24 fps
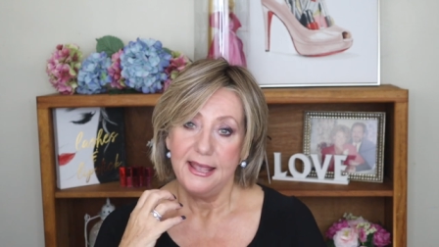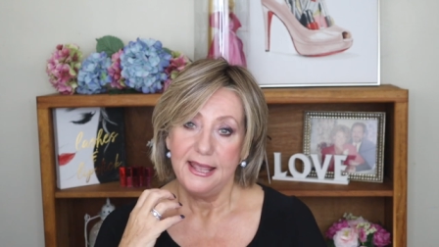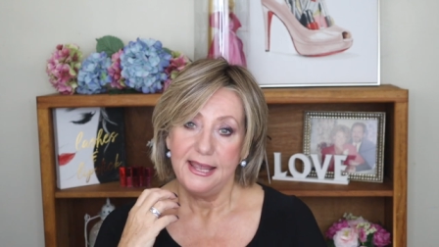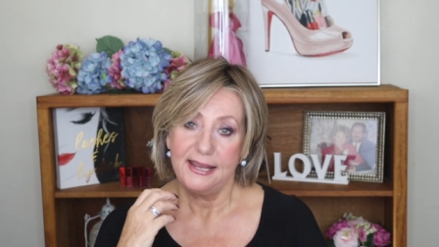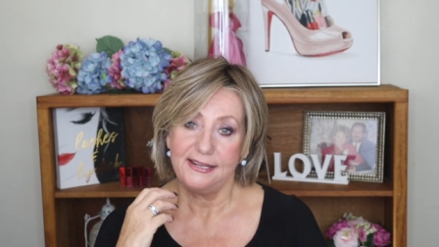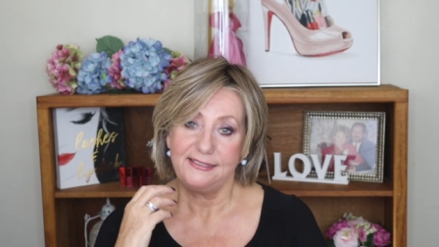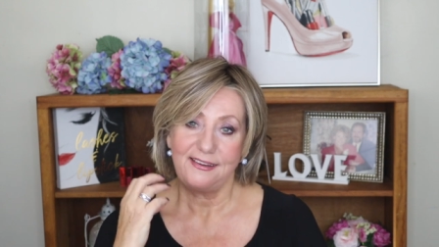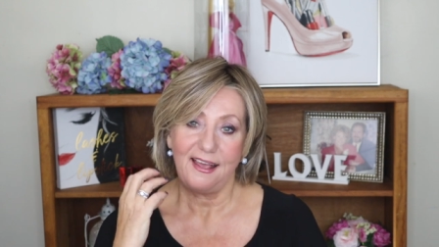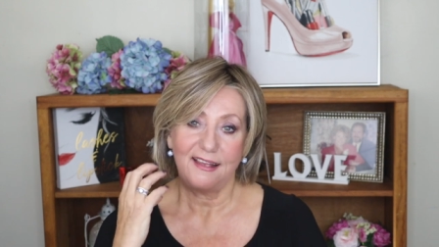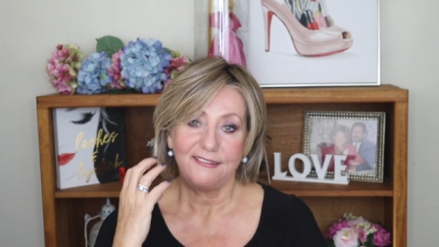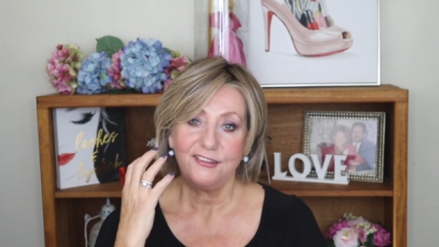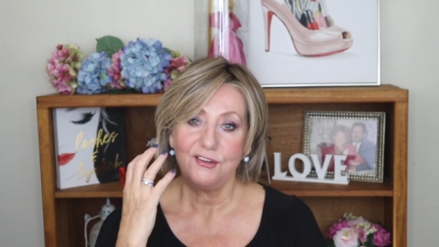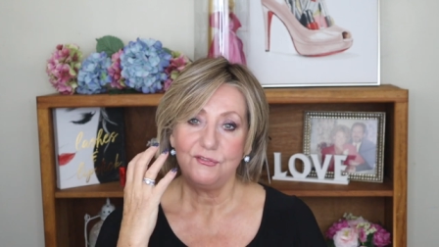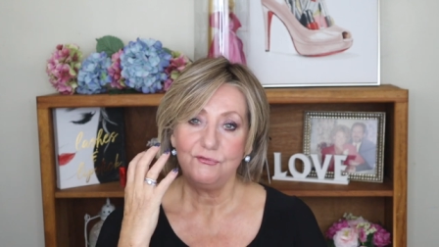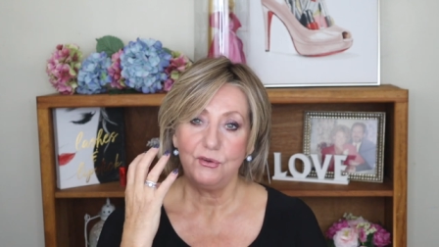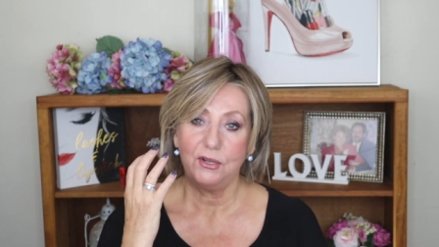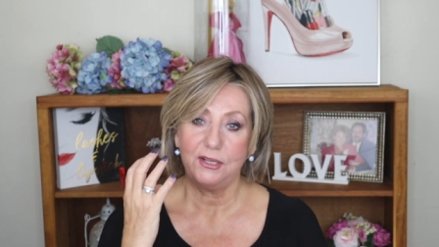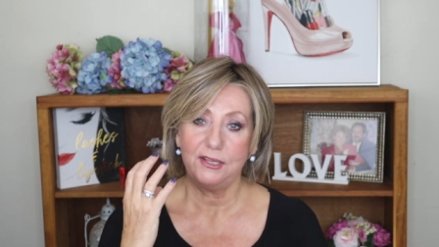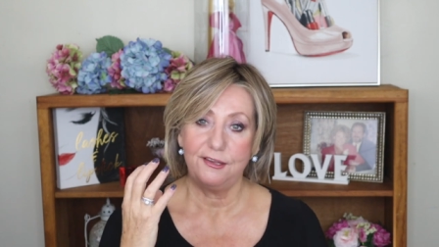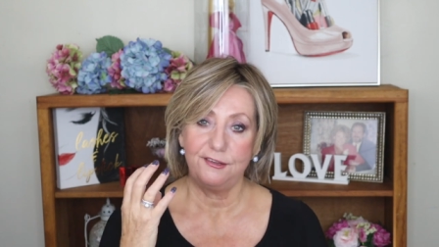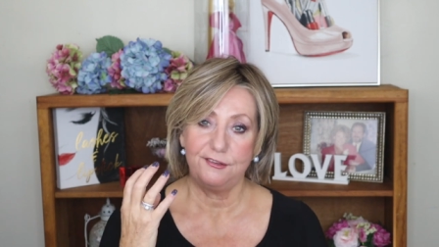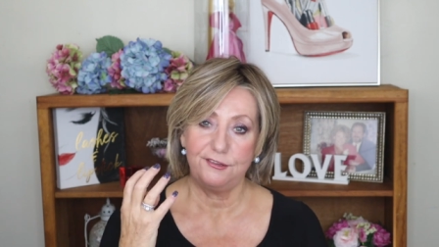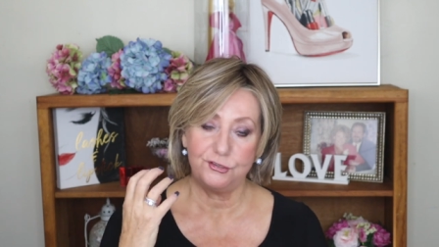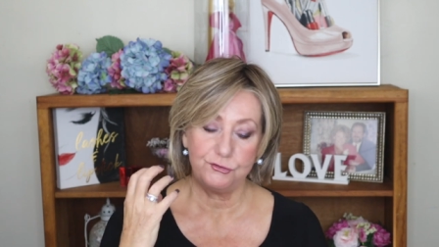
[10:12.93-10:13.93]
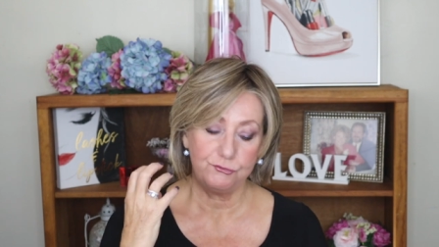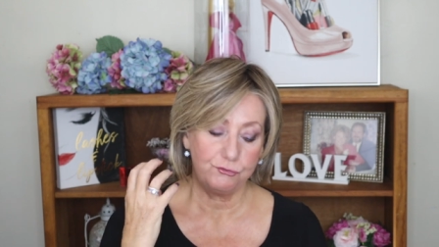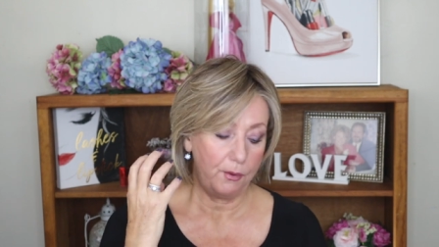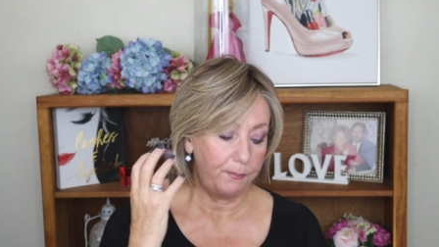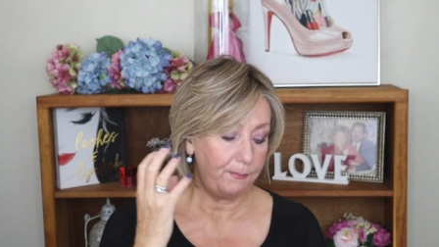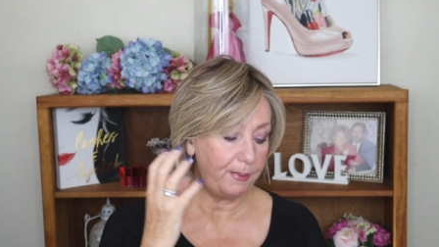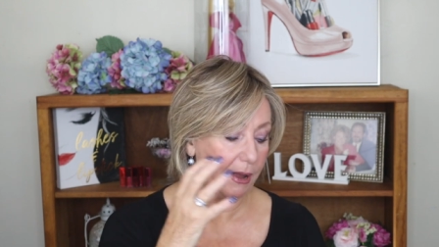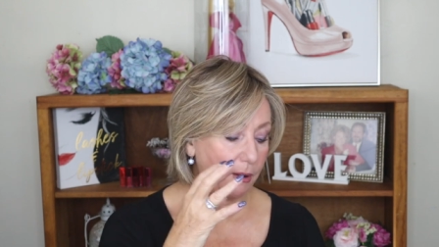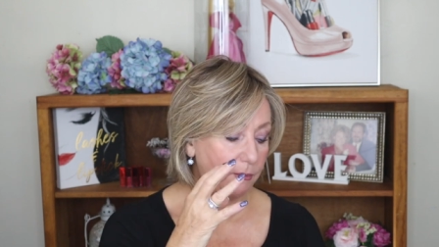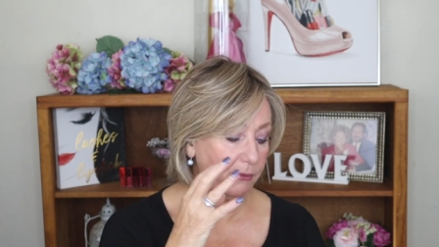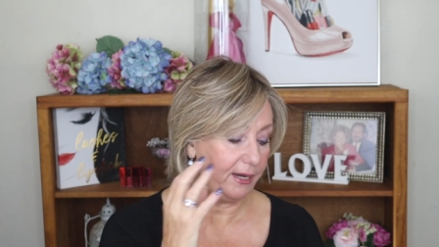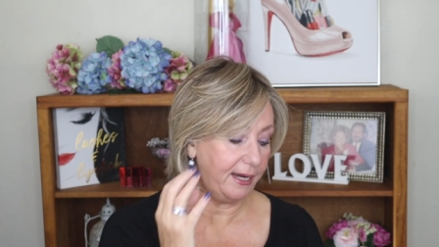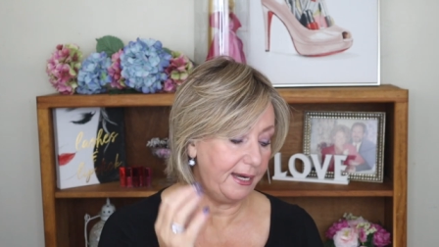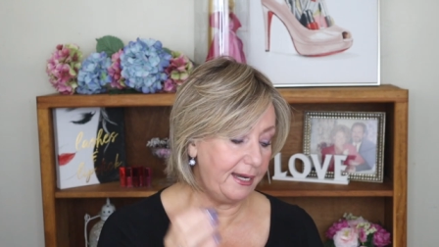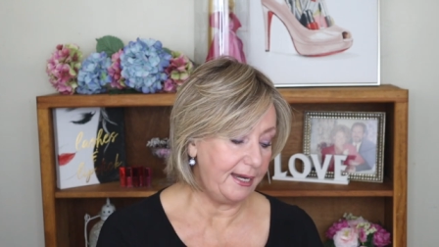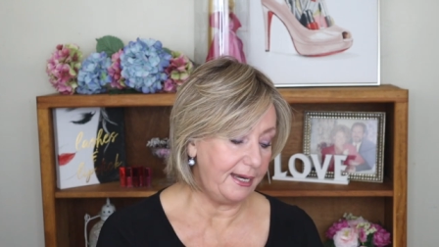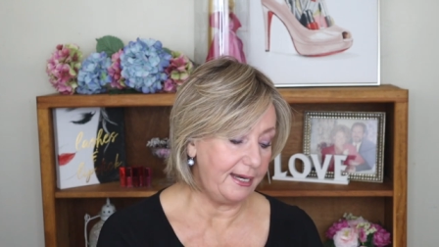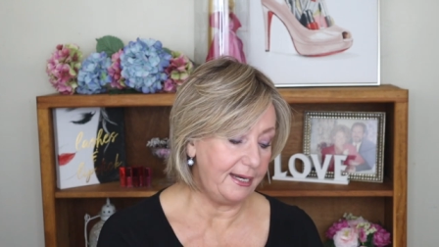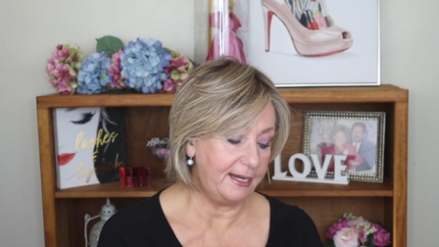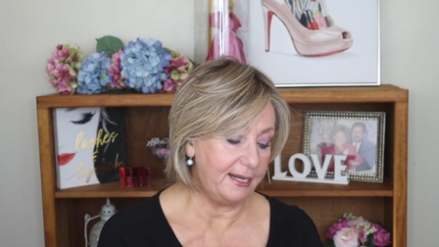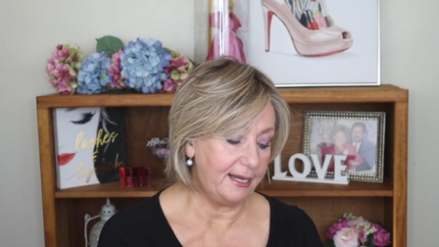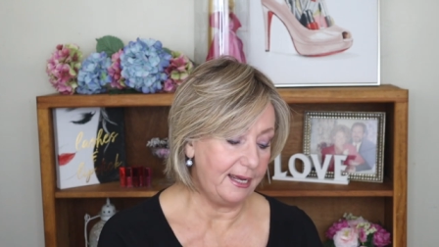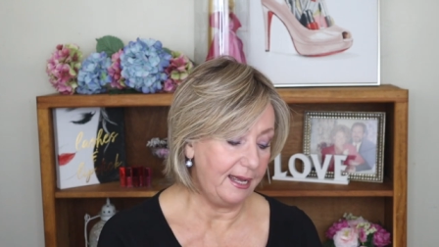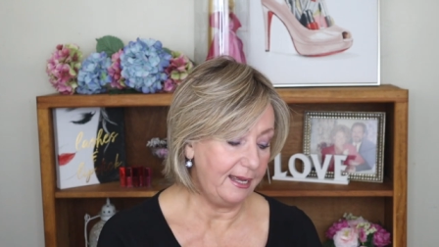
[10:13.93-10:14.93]
It doesn't really strip out
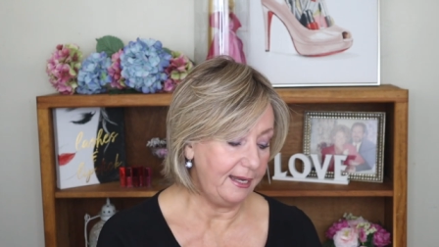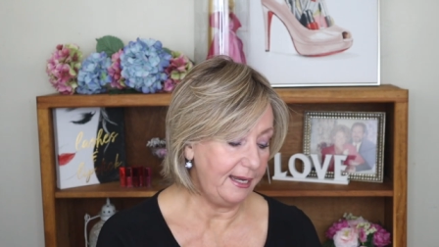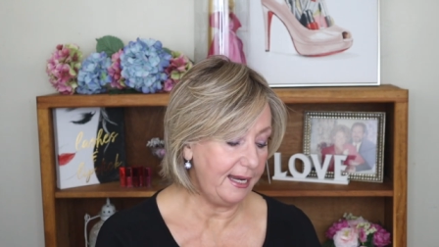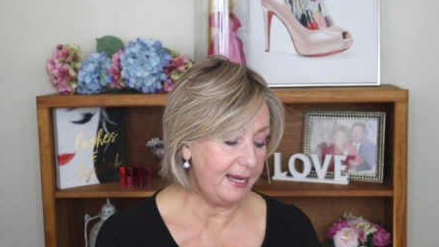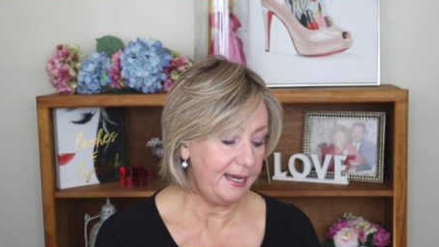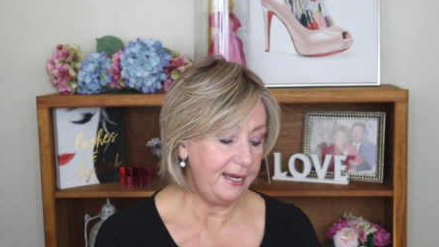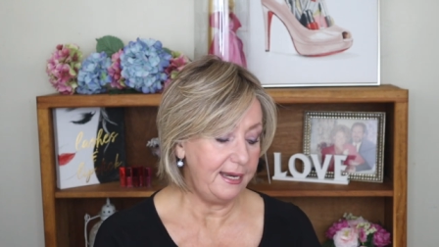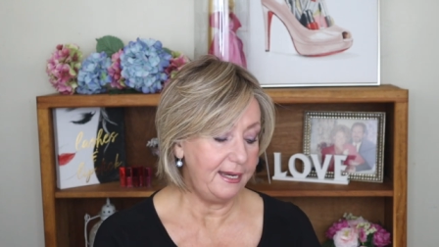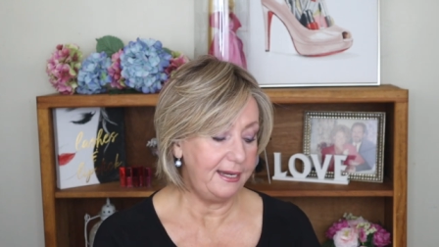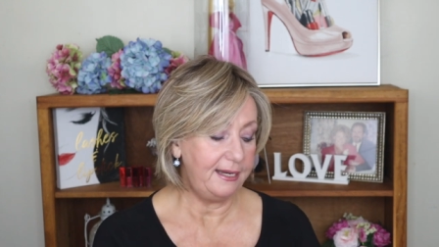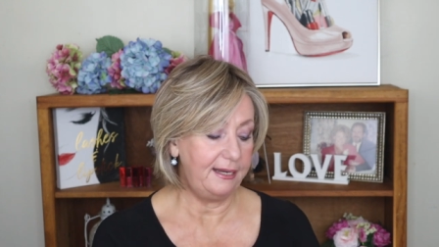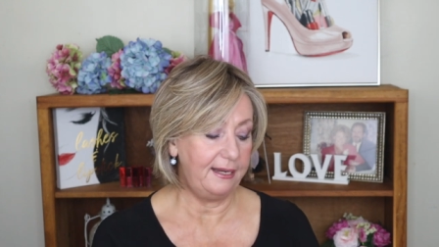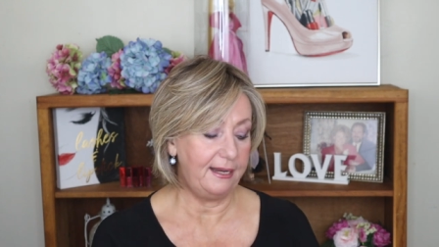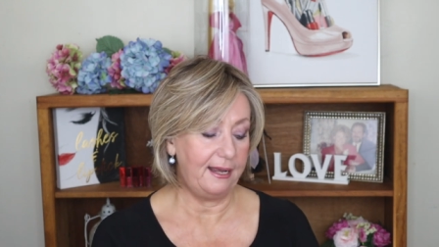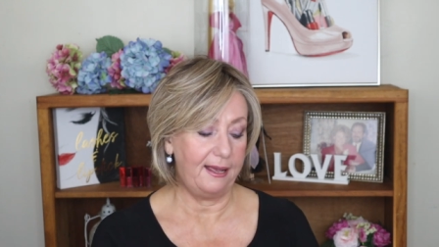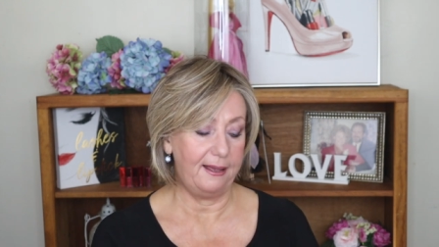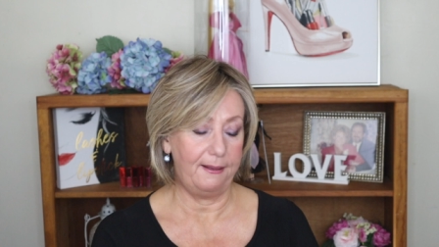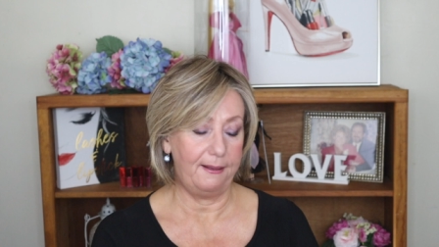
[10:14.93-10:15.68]
anything